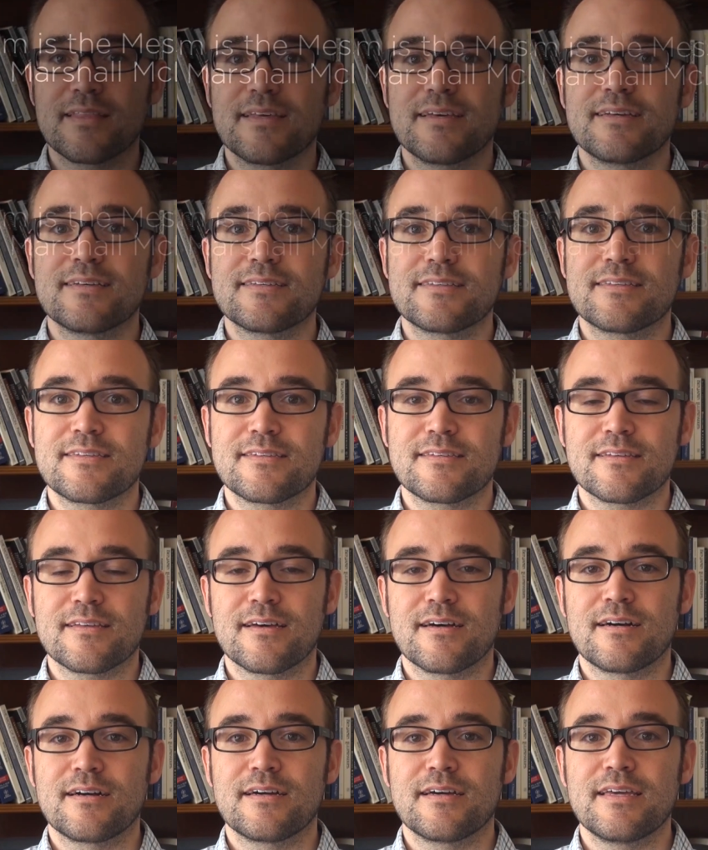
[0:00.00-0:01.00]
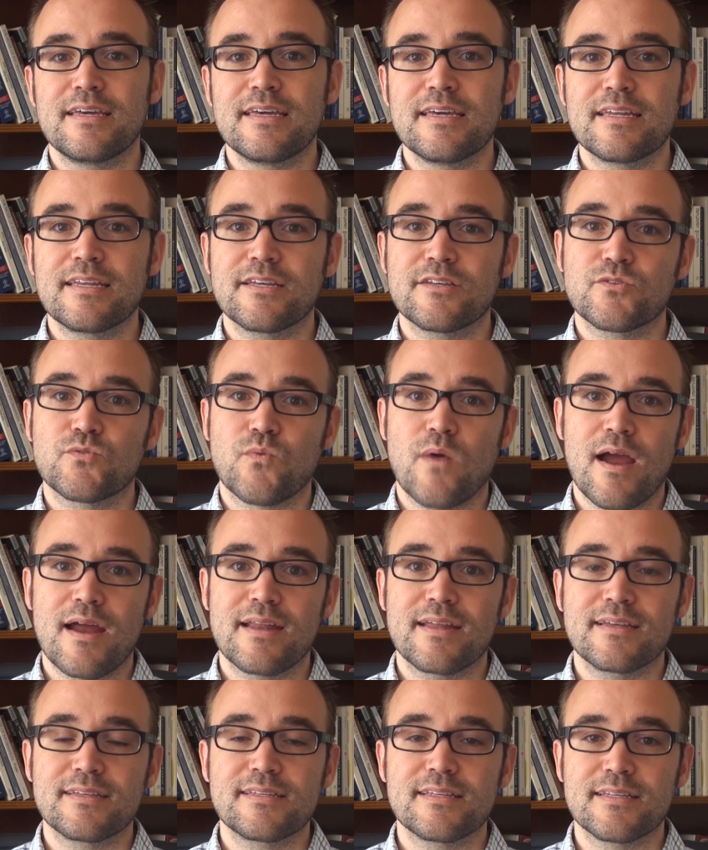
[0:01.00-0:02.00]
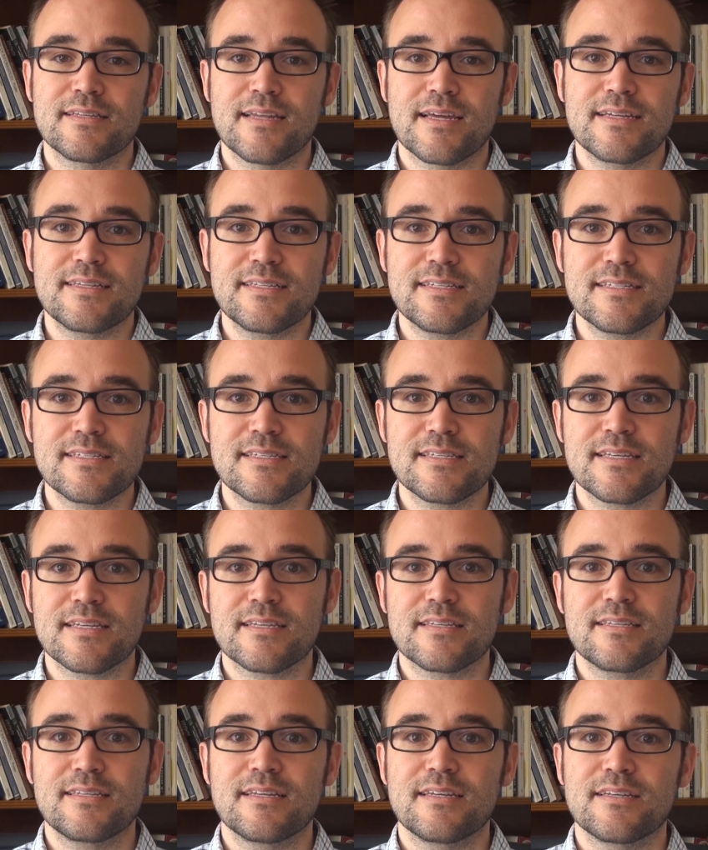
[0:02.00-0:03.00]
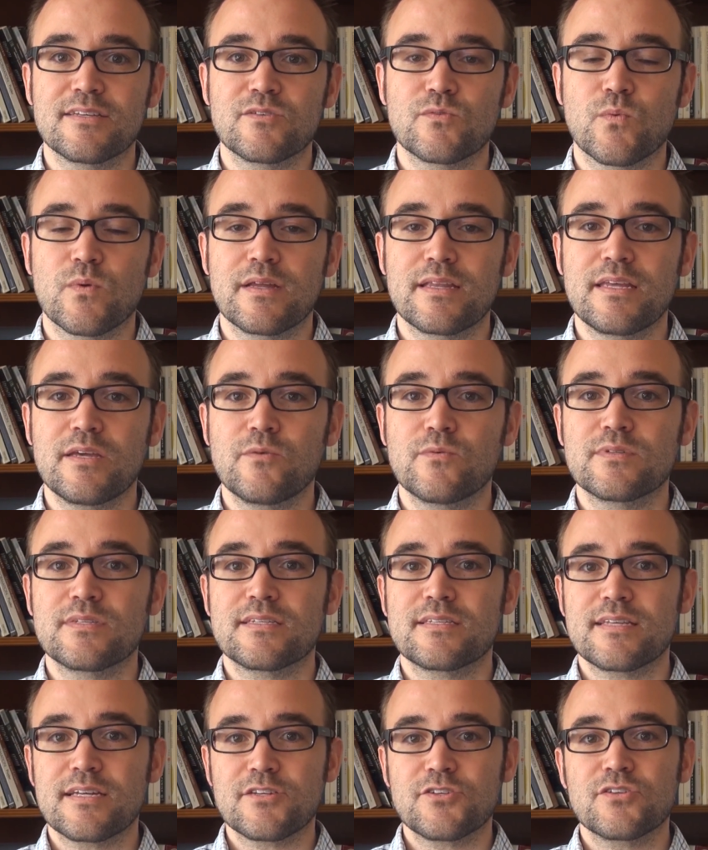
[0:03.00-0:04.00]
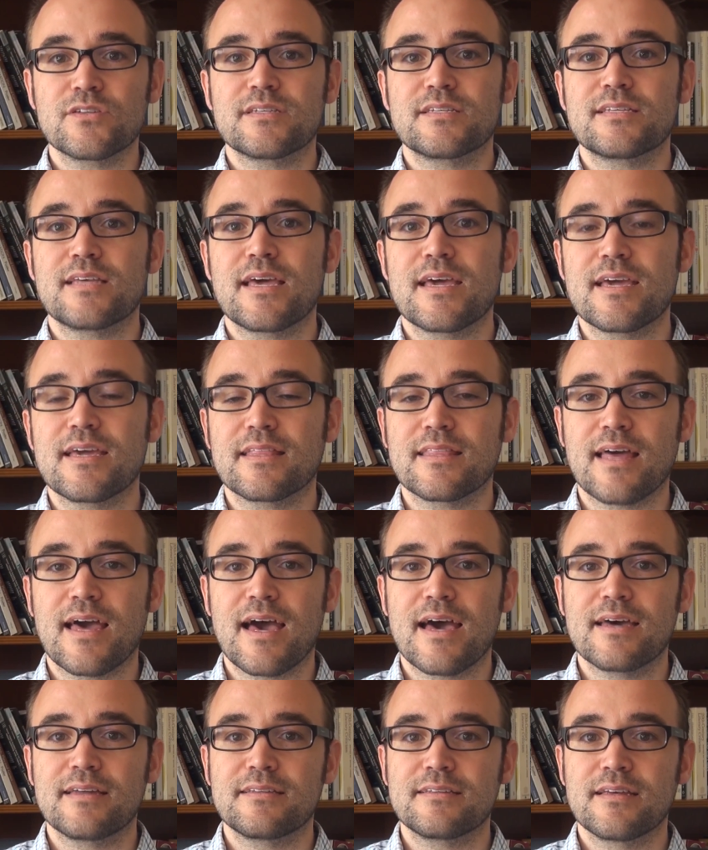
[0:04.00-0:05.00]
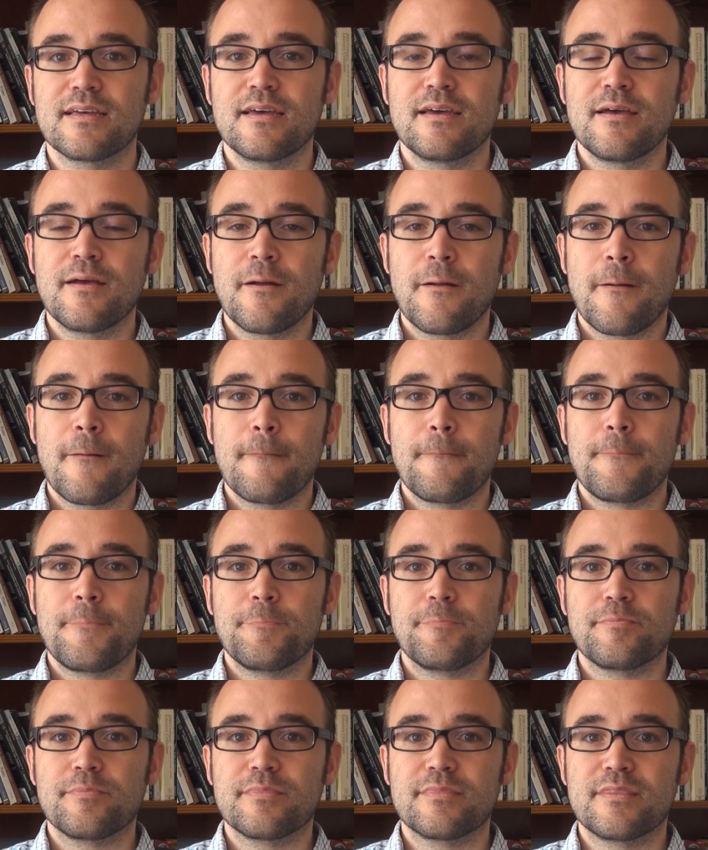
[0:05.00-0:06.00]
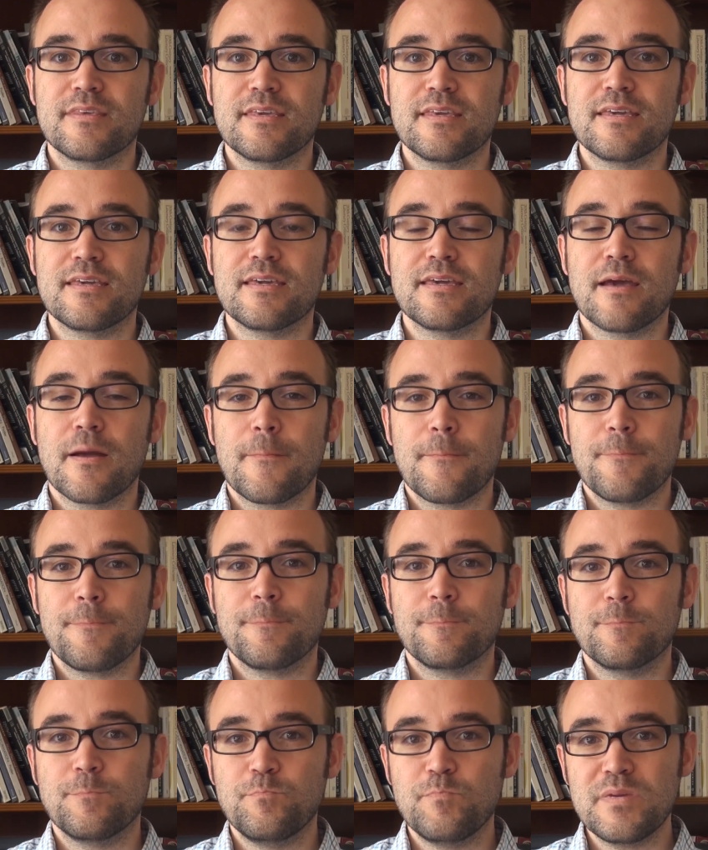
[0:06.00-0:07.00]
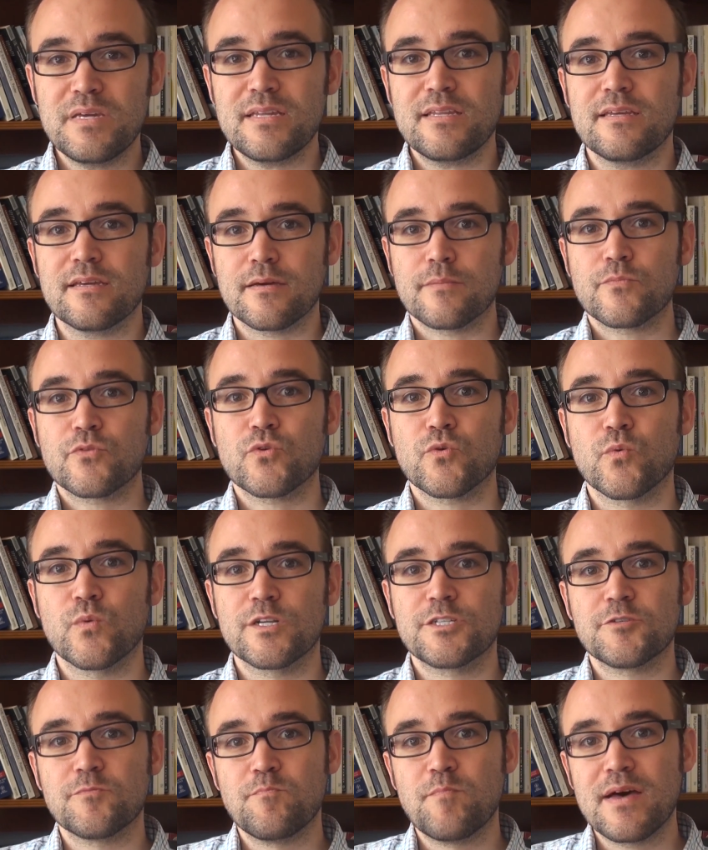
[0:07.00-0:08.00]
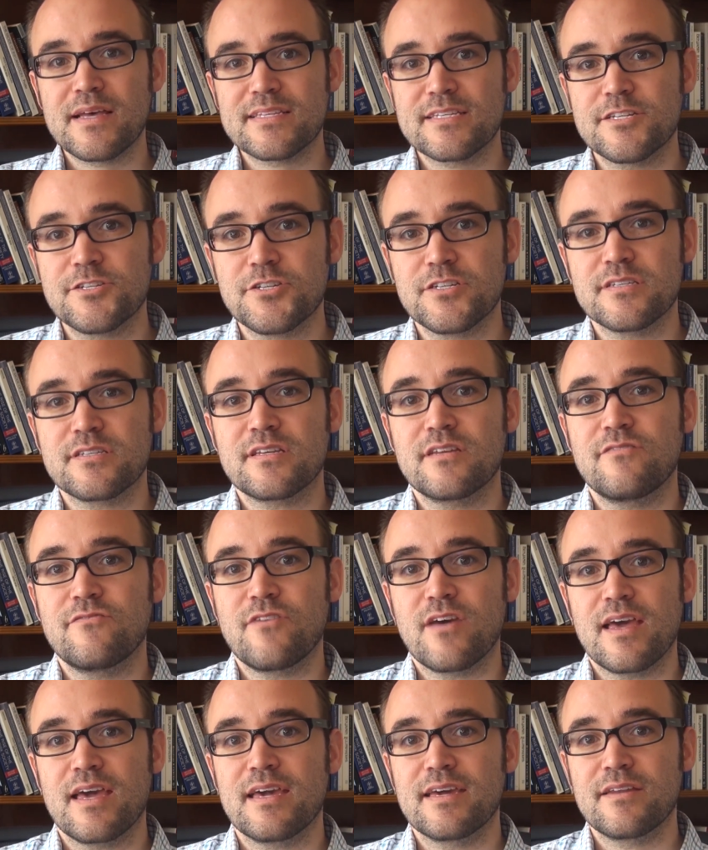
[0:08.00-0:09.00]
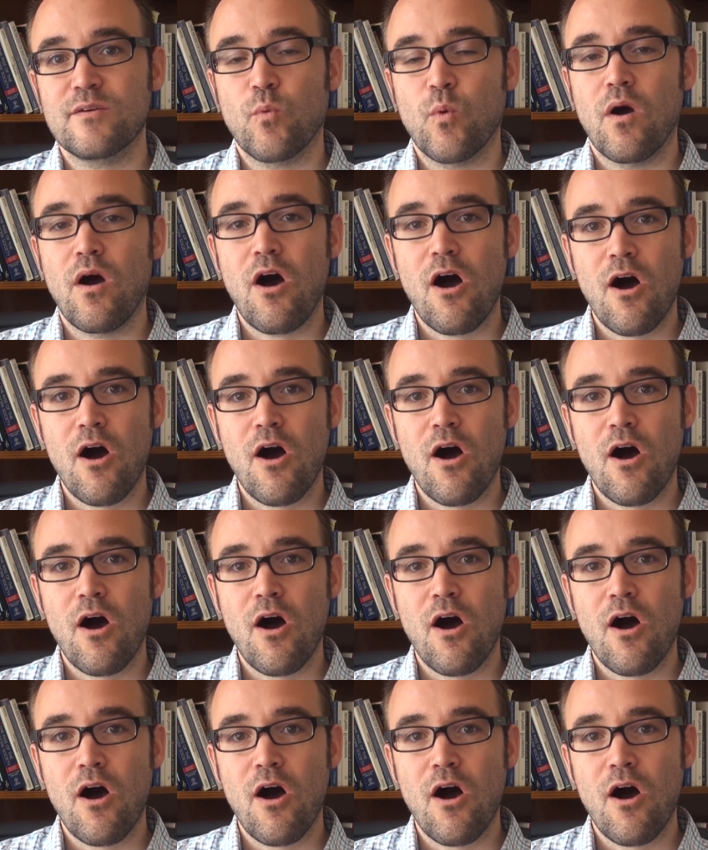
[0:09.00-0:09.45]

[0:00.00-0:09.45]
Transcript: this in his writings in the 1960s when he was essentially saying that the medium through which a message is conveyed will